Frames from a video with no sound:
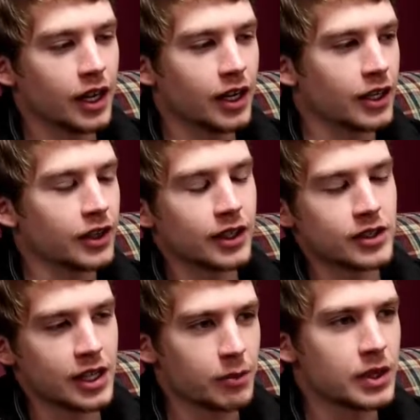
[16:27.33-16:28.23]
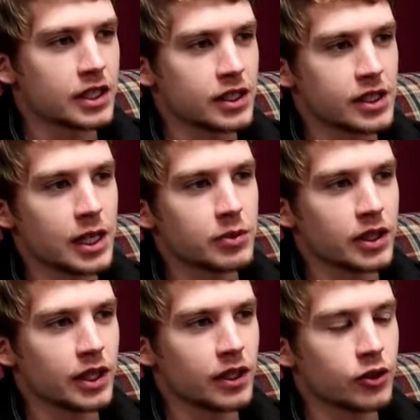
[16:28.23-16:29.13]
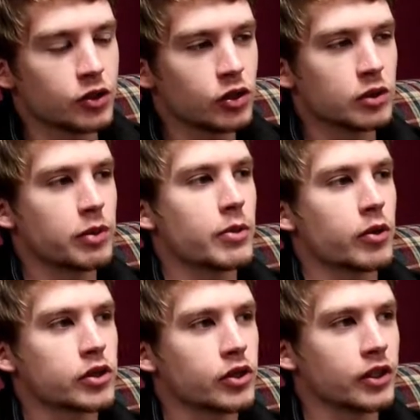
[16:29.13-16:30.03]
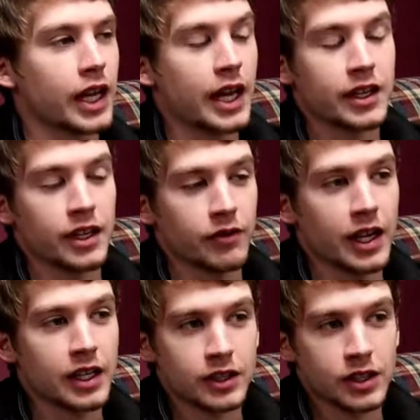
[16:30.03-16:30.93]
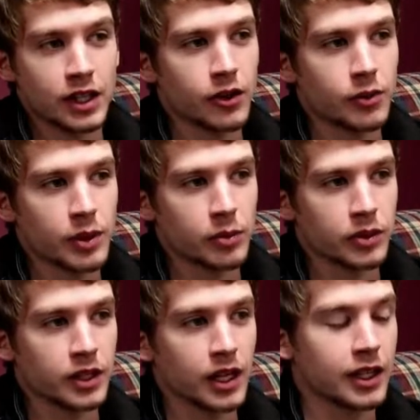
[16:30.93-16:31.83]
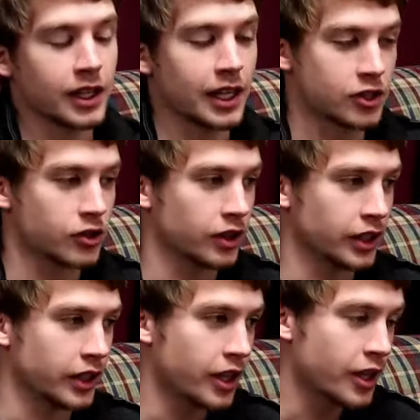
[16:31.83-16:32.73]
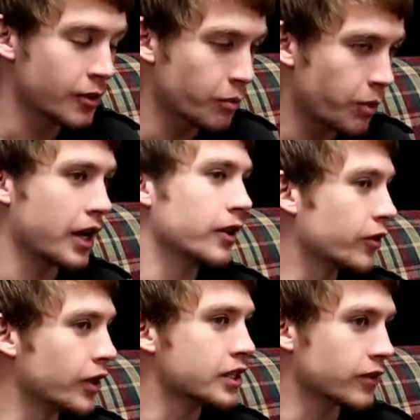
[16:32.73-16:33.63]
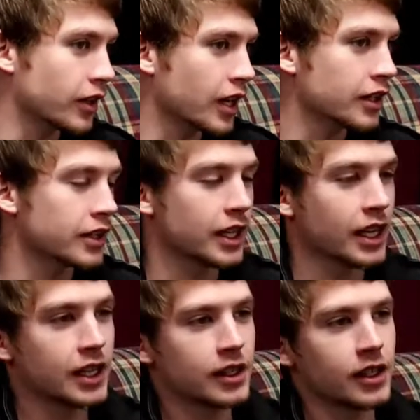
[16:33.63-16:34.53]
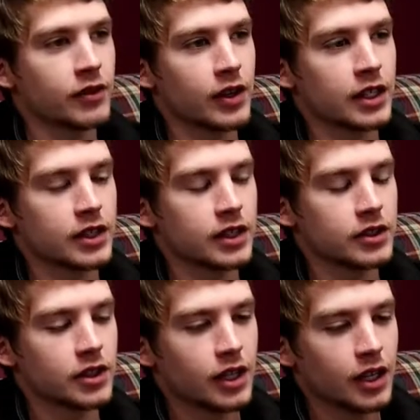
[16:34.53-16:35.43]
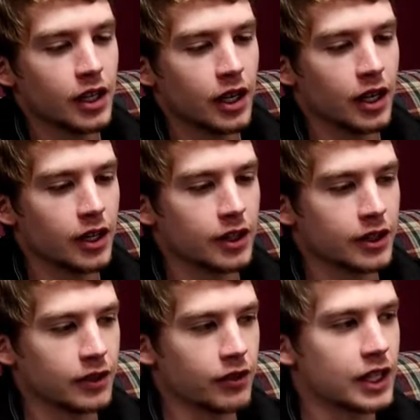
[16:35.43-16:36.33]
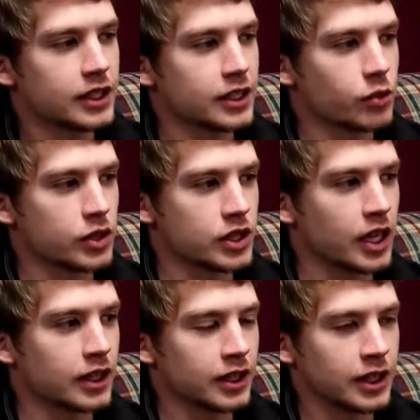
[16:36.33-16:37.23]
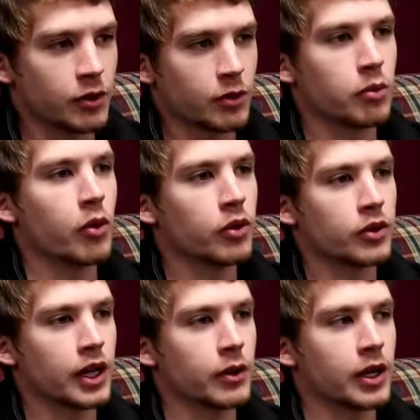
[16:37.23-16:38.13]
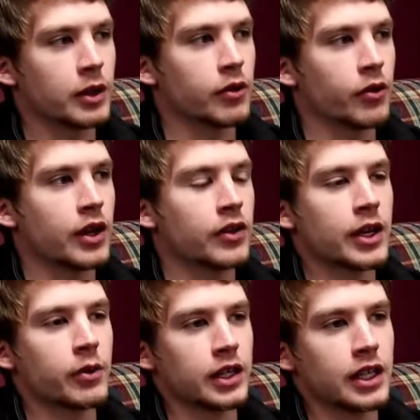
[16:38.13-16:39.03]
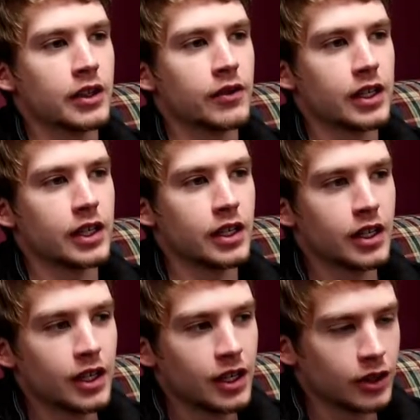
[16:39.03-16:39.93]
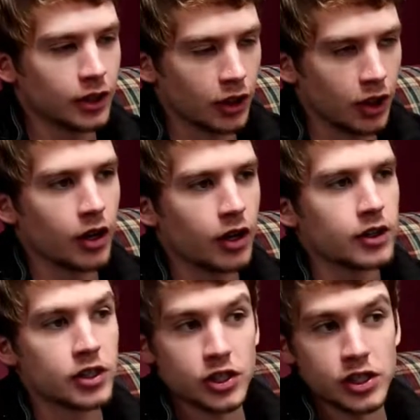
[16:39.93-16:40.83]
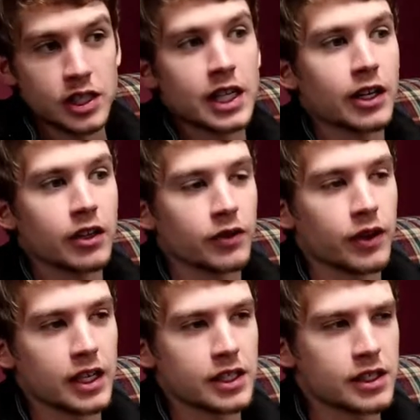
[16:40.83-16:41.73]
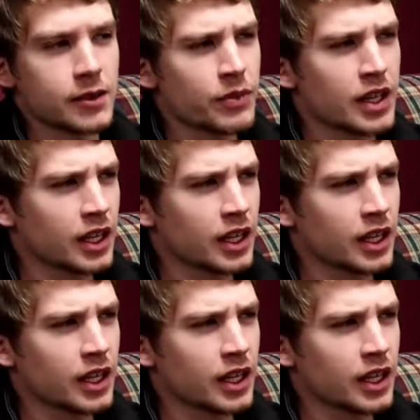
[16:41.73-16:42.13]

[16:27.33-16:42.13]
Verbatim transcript: Uh, and I think there's that misconception there. The Jewish people certainly had an advantage that other people did not, and that's certainly by the grace of God that they had that advantage. Uh, the advantage was not that they were born that way, but rather they were given the law, such as the sacrifices.